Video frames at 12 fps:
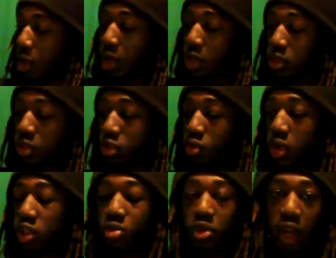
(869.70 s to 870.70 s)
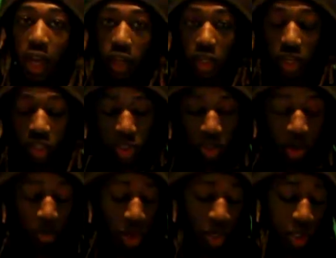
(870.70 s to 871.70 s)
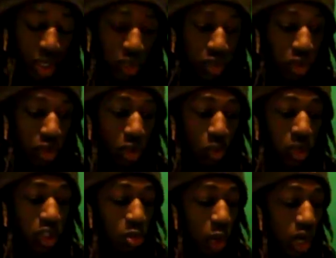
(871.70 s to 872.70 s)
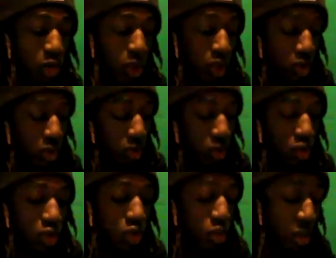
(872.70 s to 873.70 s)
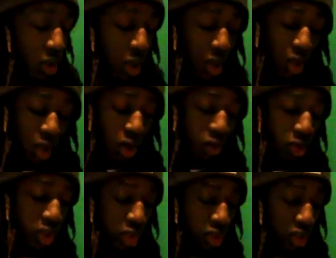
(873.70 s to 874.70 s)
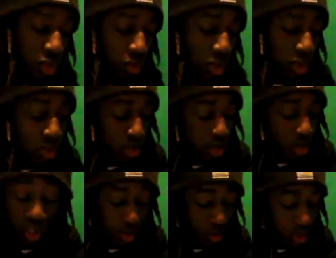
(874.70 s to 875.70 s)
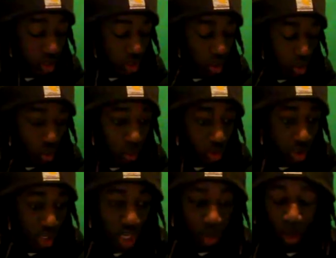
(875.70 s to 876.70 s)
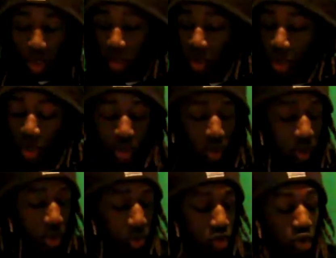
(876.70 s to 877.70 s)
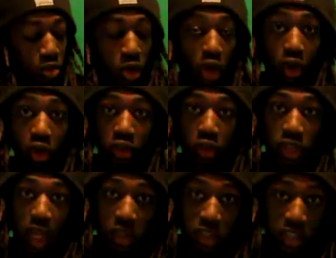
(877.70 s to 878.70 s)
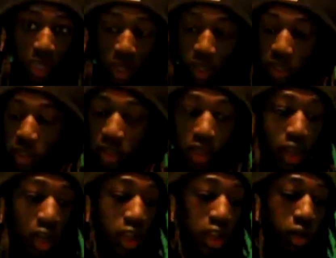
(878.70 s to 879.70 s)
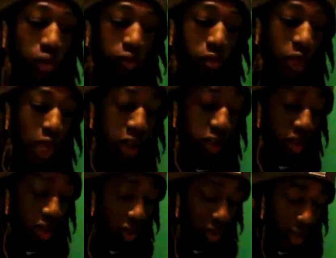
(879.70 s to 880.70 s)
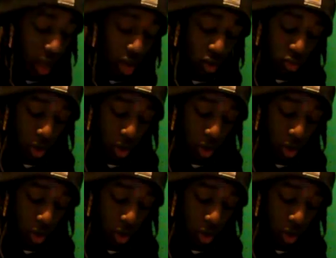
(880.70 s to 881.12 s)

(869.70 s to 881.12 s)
I answered this question, but I just thought about it again. So like, what inspired me to do YouTube originally was, there was this old team on YouTube called Deli Status. They were from Cali. I don't